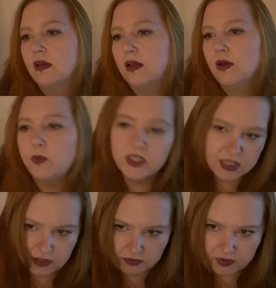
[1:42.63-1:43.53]
I wish I
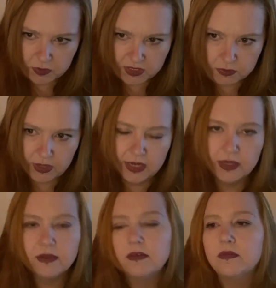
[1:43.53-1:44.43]
didn't feel this
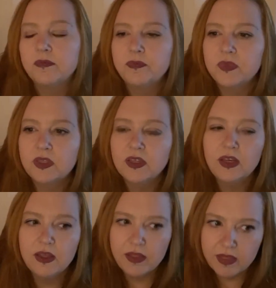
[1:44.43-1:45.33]
way.
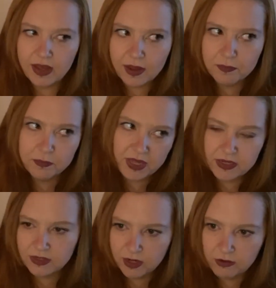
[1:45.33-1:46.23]
That
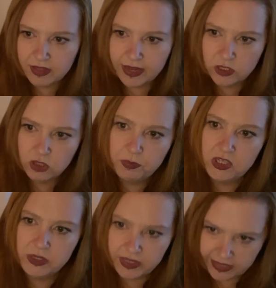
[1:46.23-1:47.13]
person over there should be
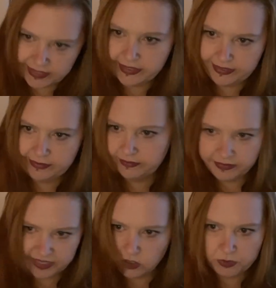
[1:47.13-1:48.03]
doing this.
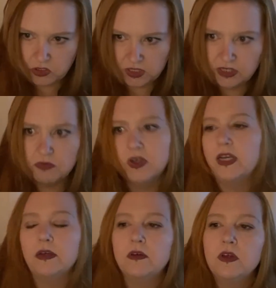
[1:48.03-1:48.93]
They should be doing it
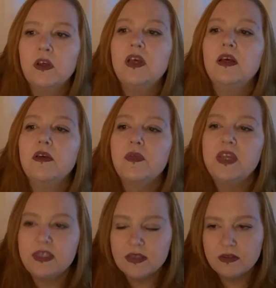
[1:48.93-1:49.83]
differently.
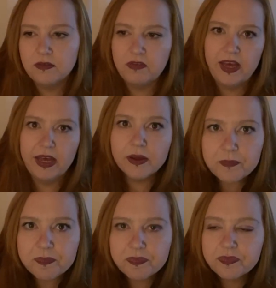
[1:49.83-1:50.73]
This isn't fair.
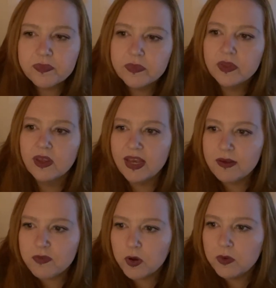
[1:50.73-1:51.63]

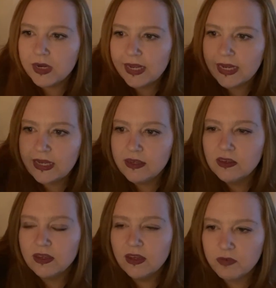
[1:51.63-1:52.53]
If only
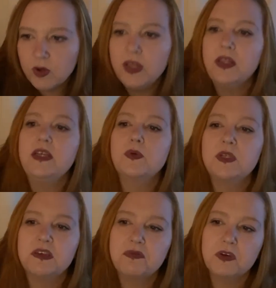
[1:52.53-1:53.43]
things were
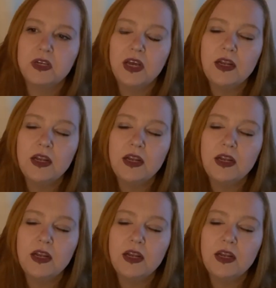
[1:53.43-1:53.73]
different.